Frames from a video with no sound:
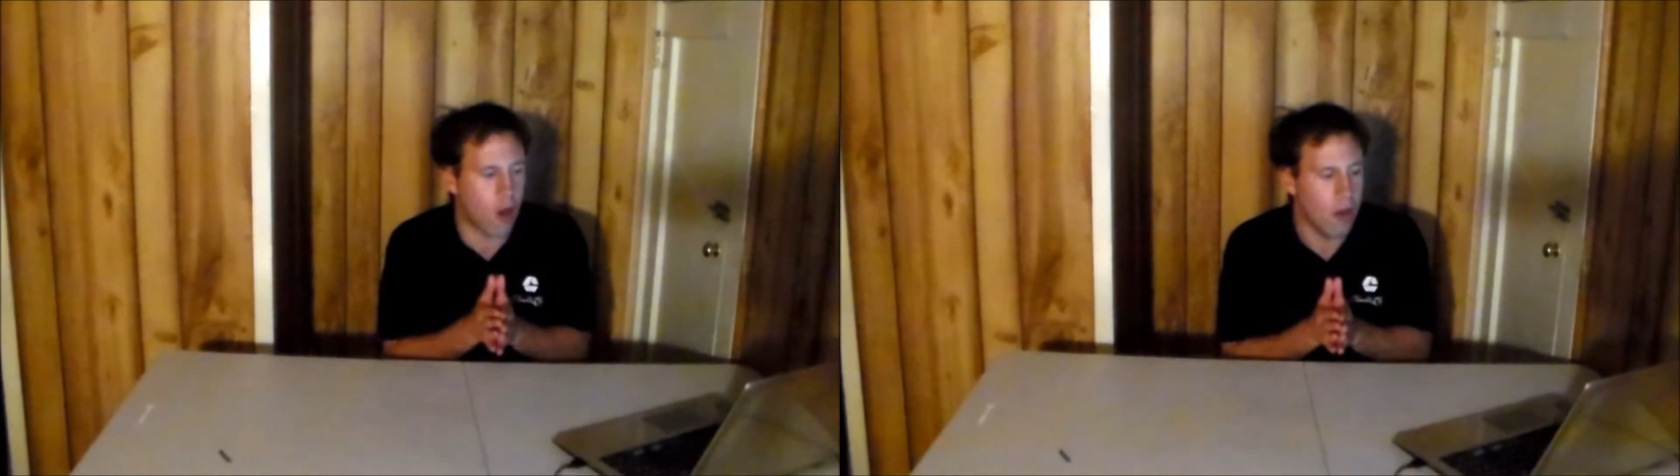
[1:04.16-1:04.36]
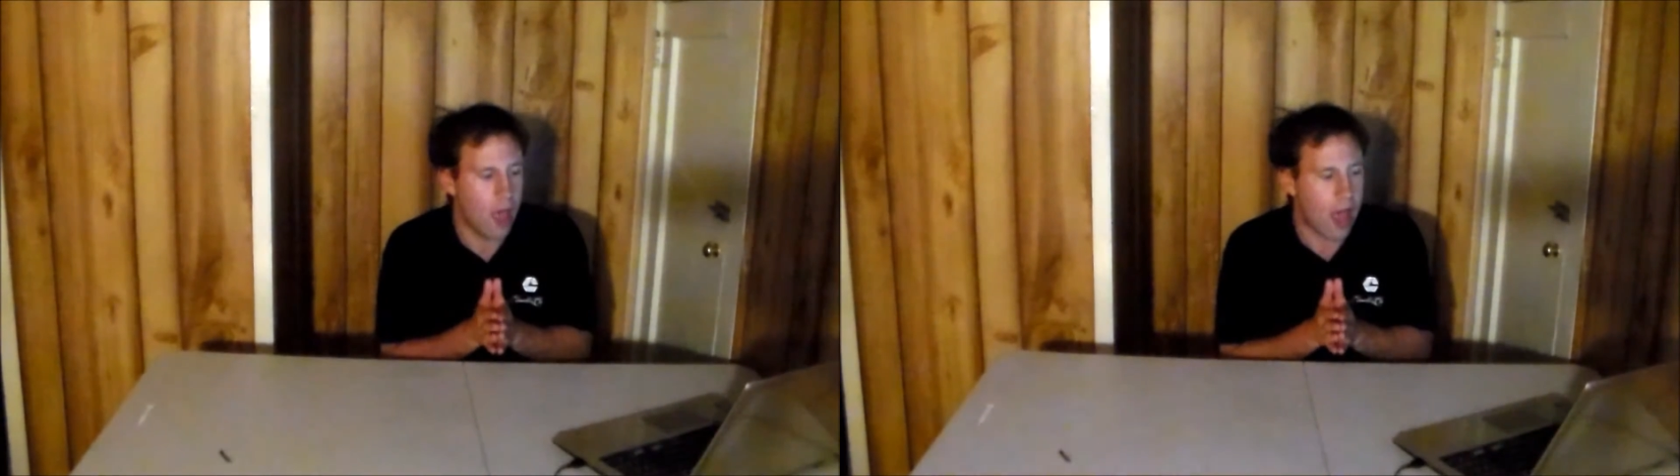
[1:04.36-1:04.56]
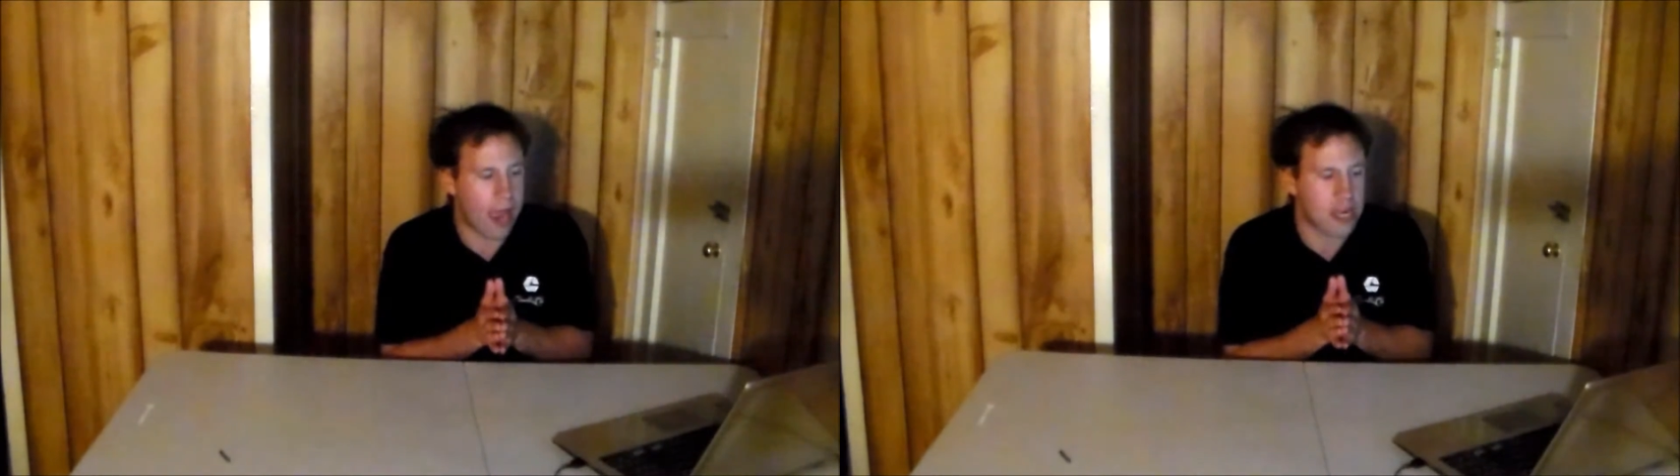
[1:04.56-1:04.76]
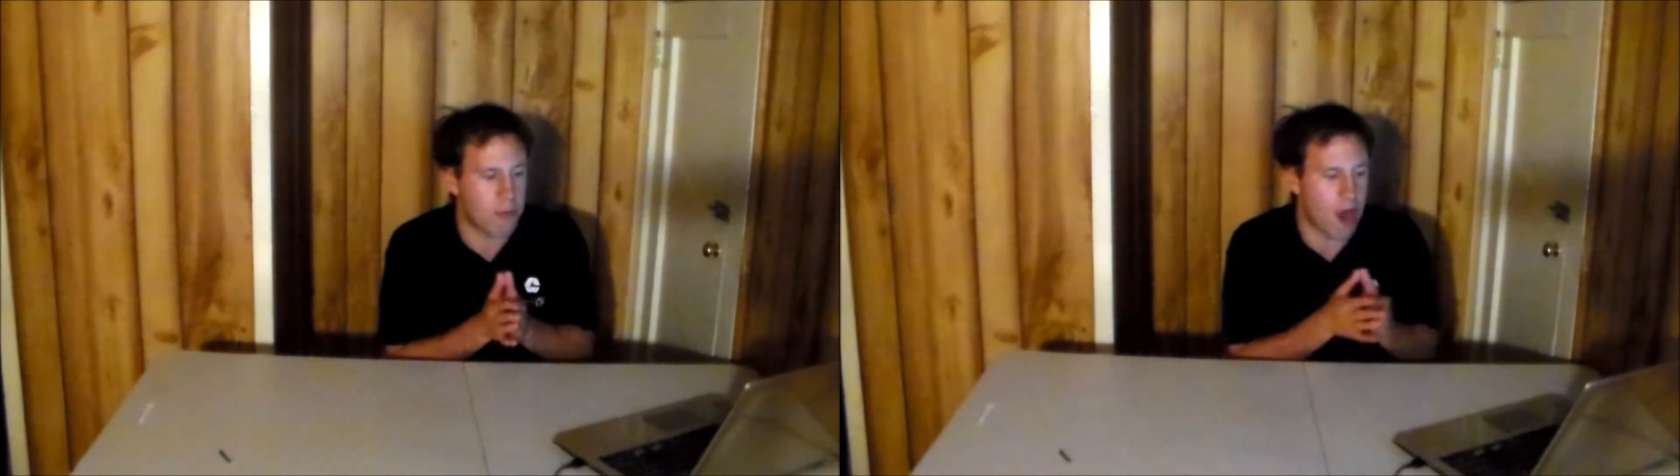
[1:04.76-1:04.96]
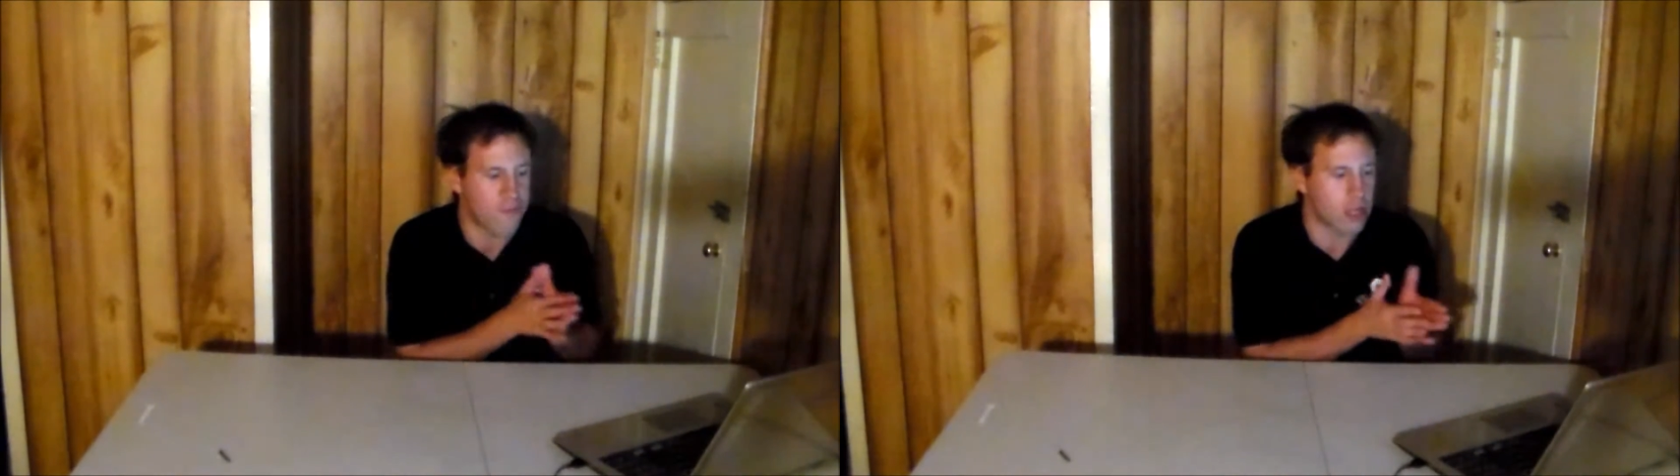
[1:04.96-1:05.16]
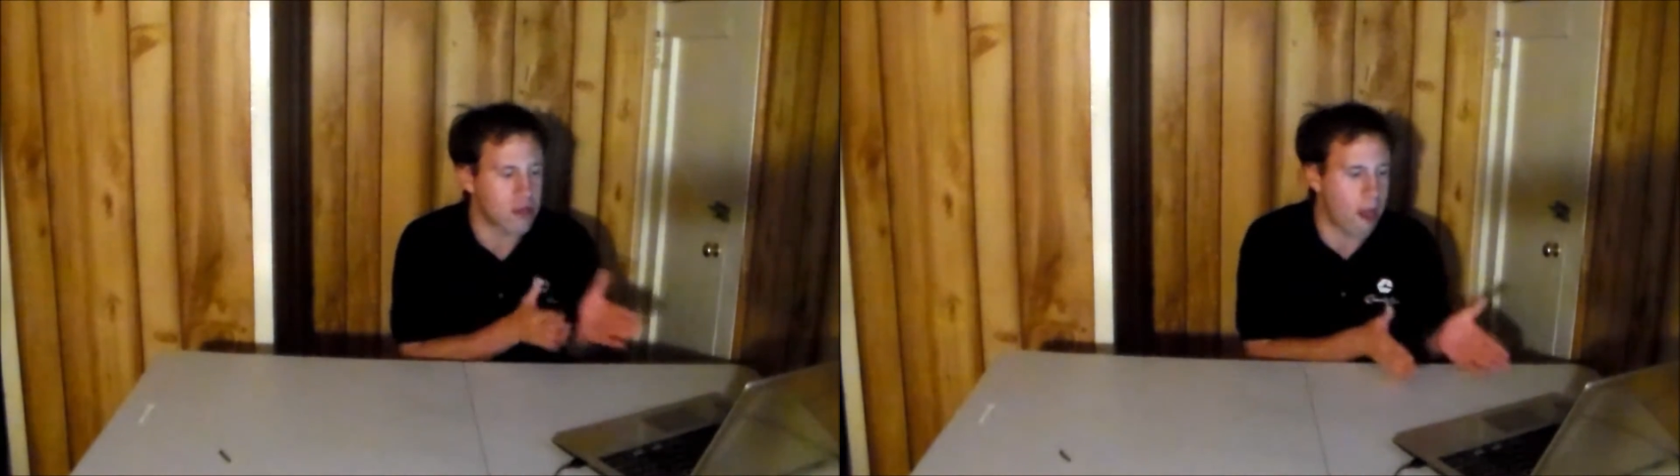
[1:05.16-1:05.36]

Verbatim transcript: know, I come off the